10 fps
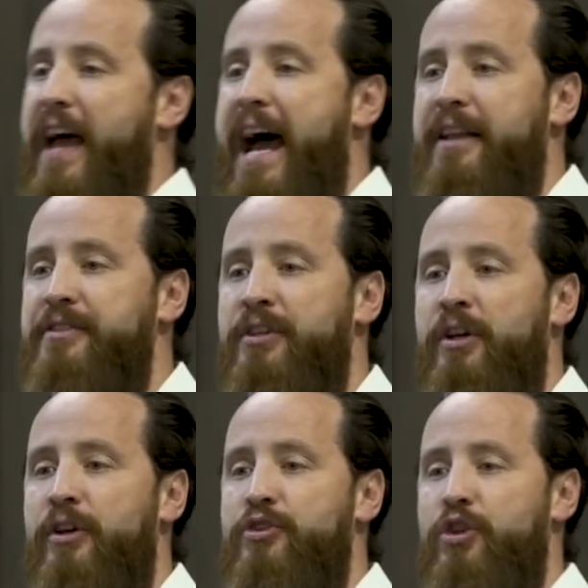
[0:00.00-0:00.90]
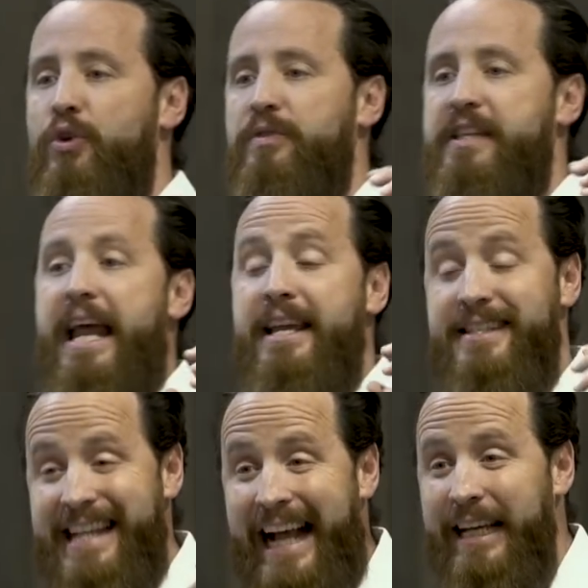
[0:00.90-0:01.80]
that to, say, a
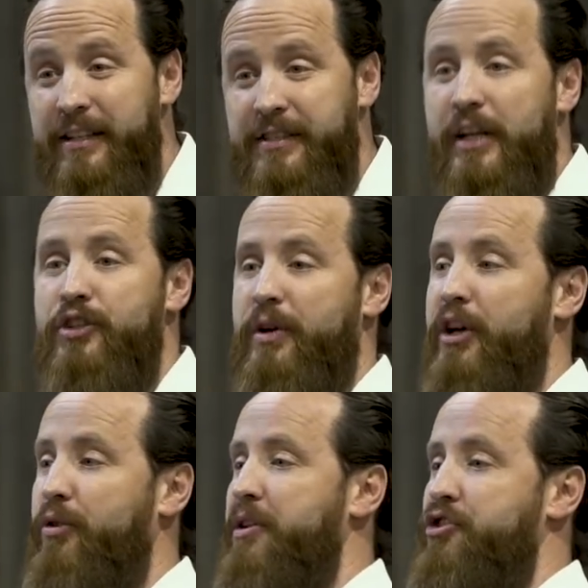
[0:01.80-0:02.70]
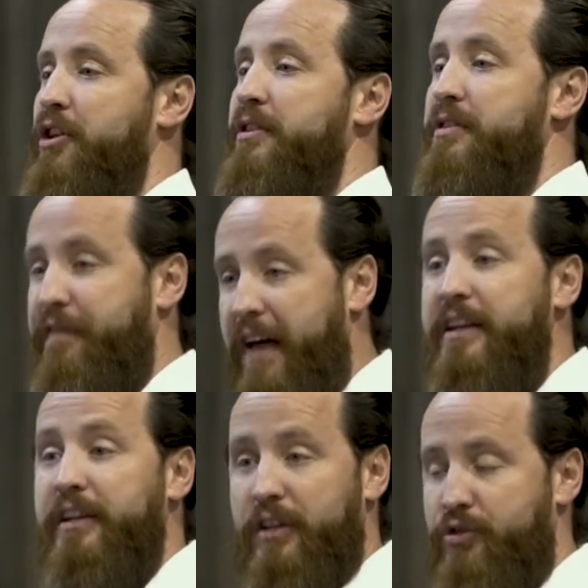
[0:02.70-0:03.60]
second century Christian
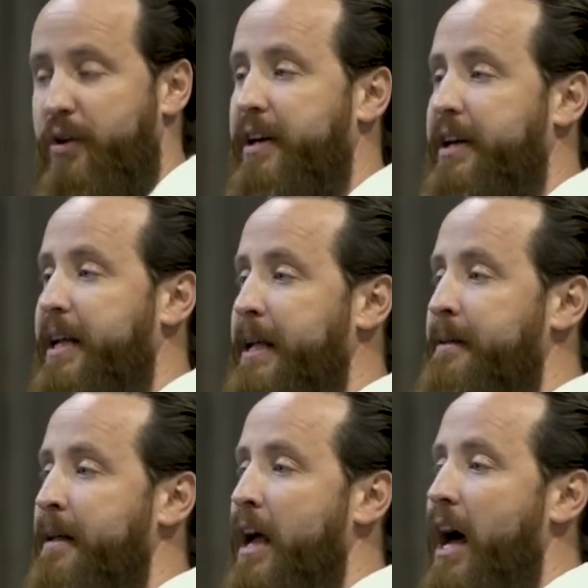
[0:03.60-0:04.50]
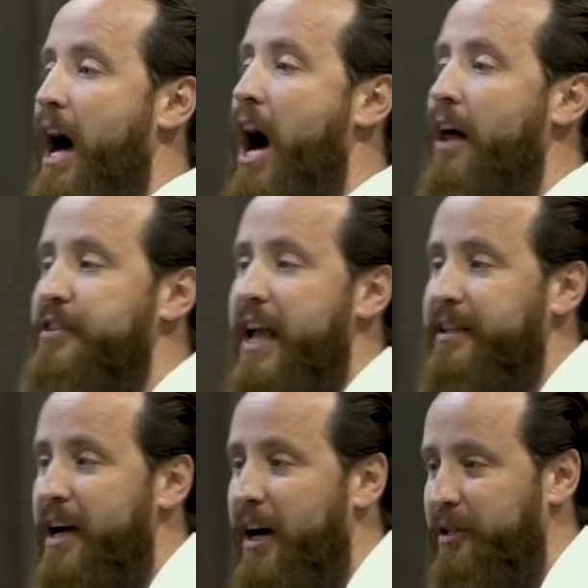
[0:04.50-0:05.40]
defending the Trinity, I'll
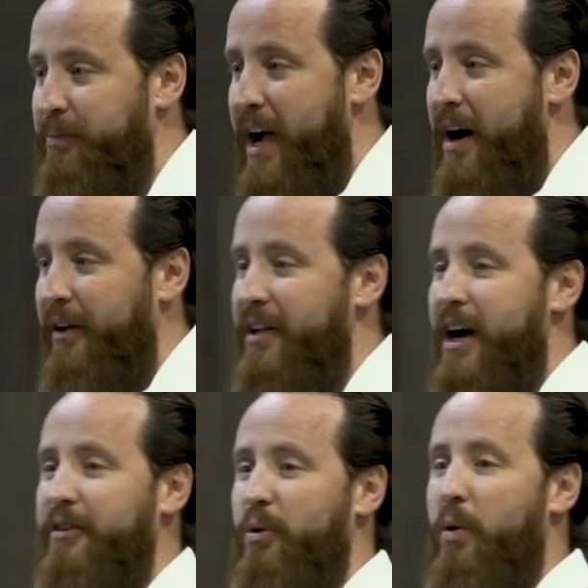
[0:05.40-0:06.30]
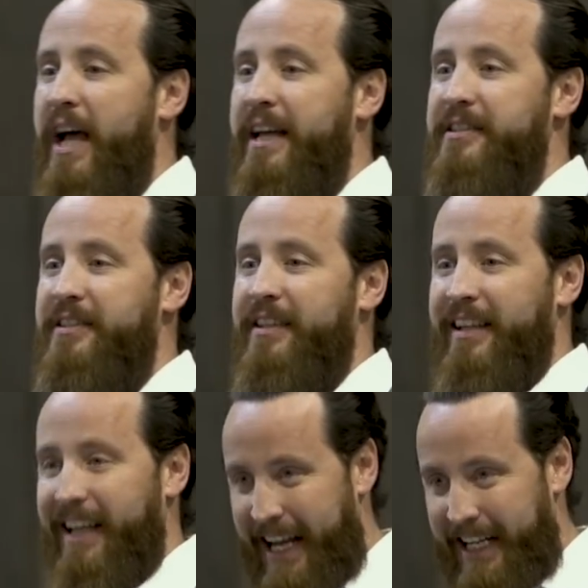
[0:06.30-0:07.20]
take Dr. Brown and Dr. White
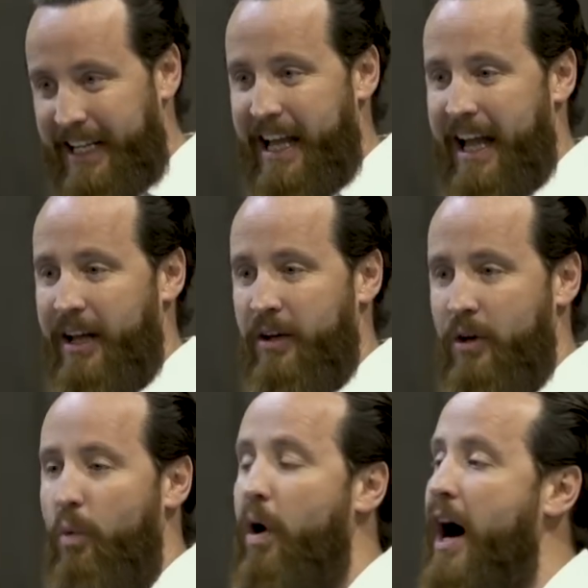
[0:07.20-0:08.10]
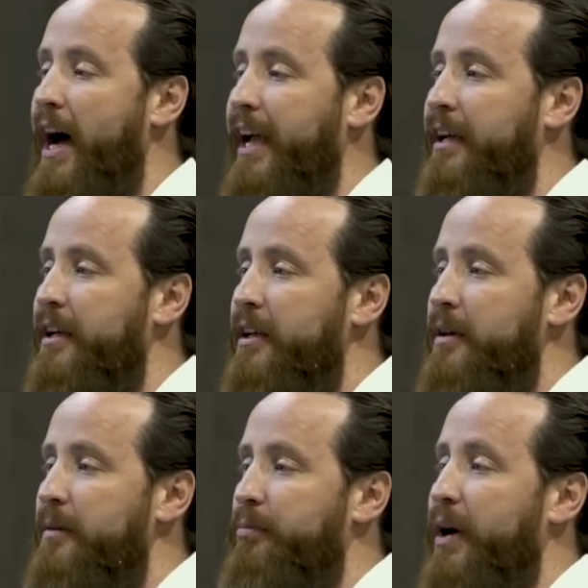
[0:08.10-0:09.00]
any day. Why?
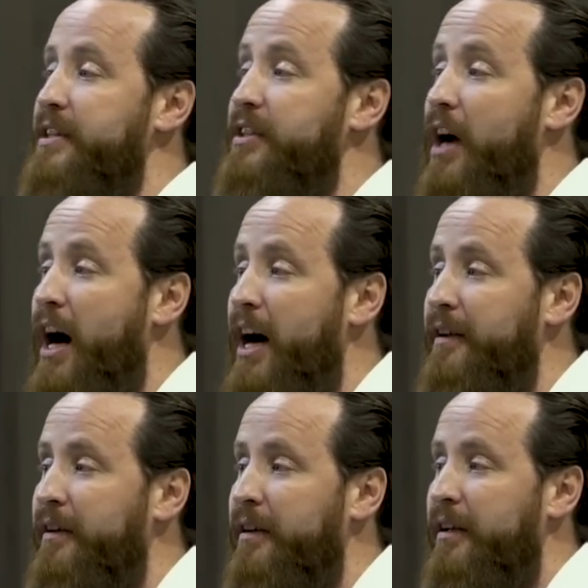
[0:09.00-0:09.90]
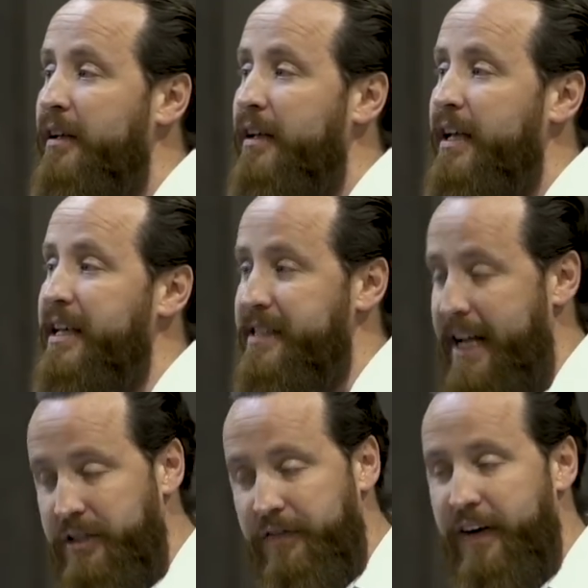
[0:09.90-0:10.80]
Praise God, He
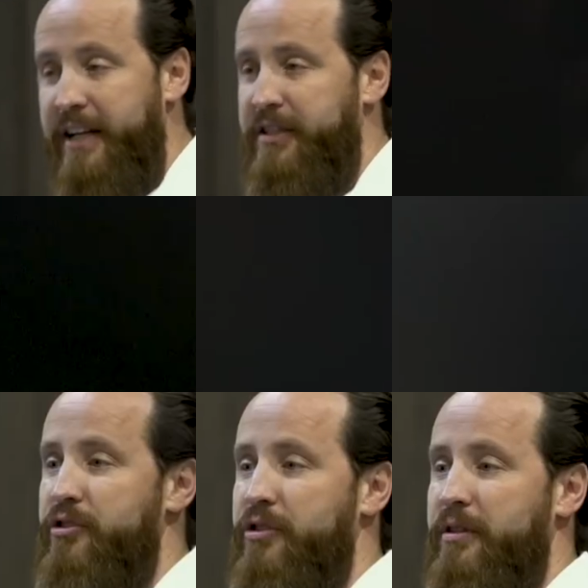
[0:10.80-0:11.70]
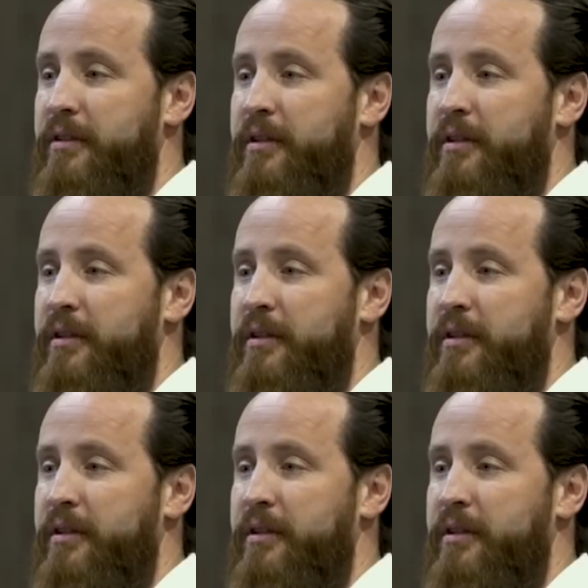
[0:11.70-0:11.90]
sanctifies His church.